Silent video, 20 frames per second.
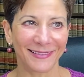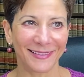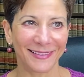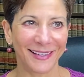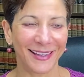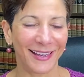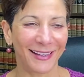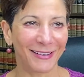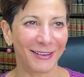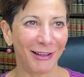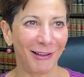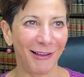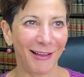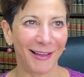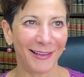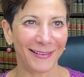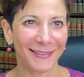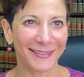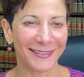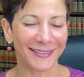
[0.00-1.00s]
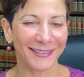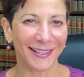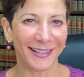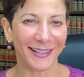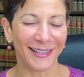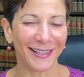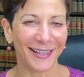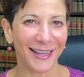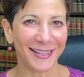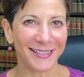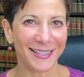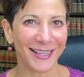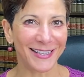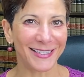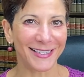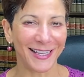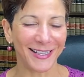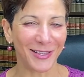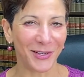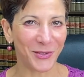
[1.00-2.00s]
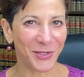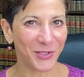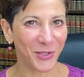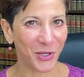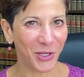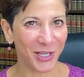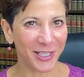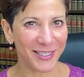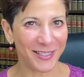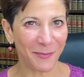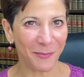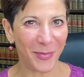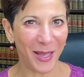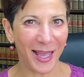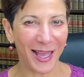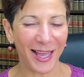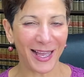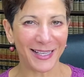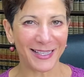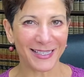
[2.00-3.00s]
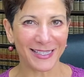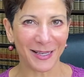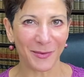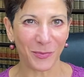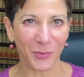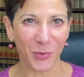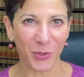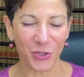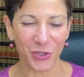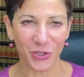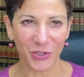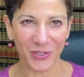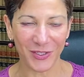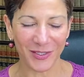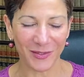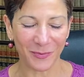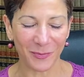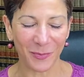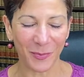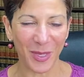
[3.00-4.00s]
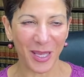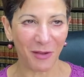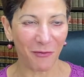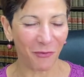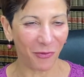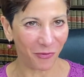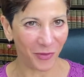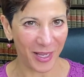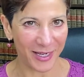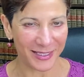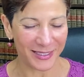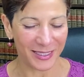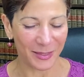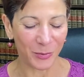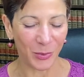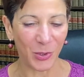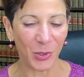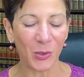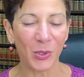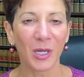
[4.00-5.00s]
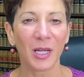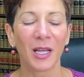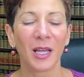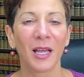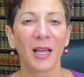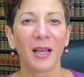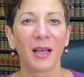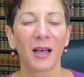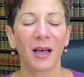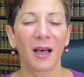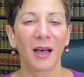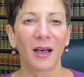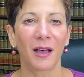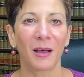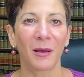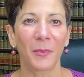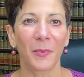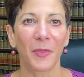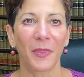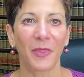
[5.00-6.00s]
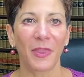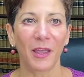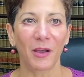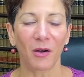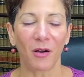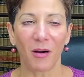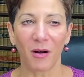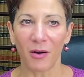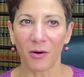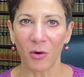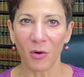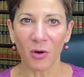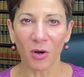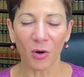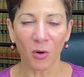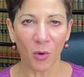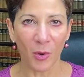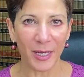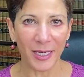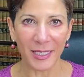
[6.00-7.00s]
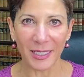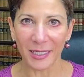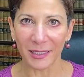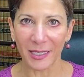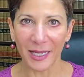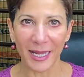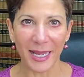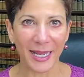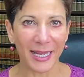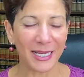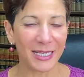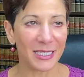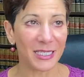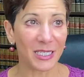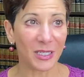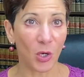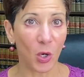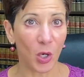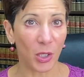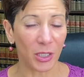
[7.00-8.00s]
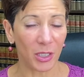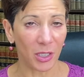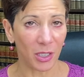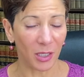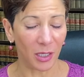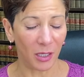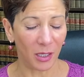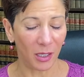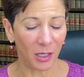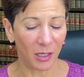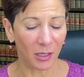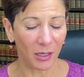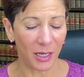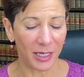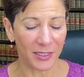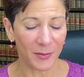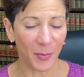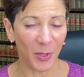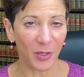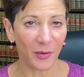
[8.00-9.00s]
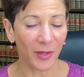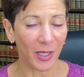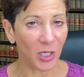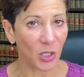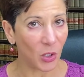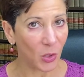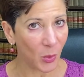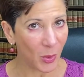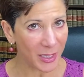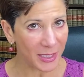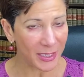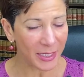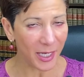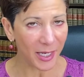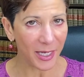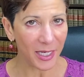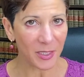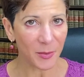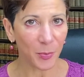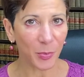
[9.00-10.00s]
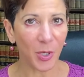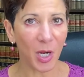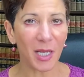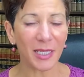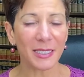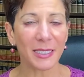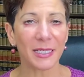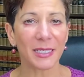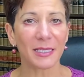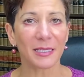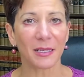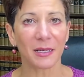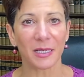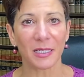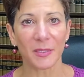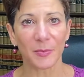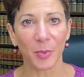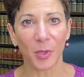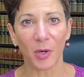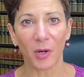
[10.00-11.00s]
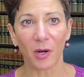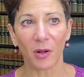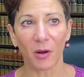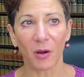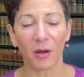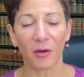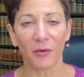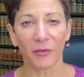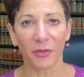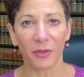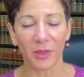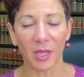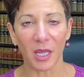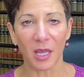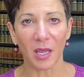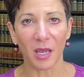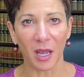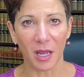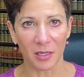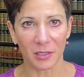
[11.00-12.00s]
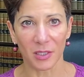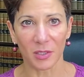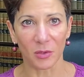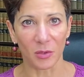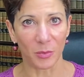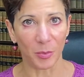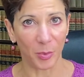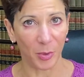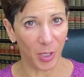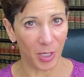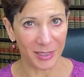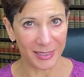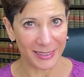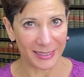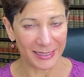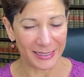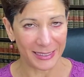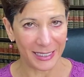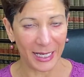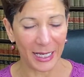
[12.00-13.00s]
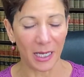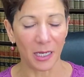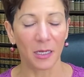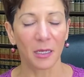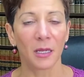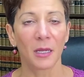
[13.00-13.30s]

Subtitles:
cannot, as I said, there's goods and bads, and we're just being flexible. There are ongoing delays on as part of the USCIS process and as part of the consular processing.